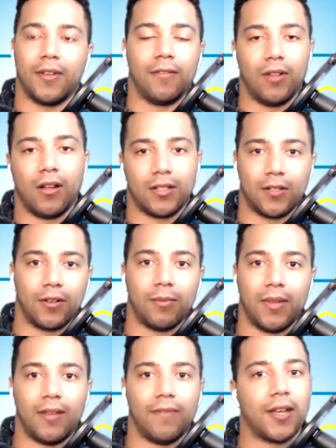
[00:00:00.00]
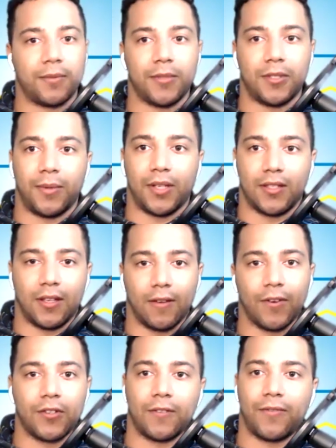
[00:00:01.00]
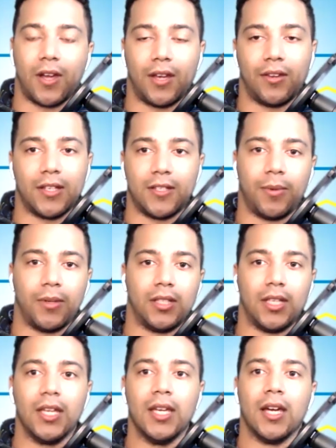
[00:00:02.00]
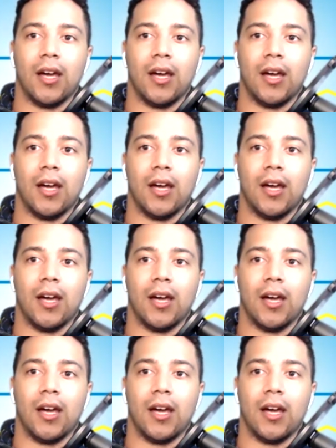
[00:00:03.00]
of long-term investments because they diversify and they typically,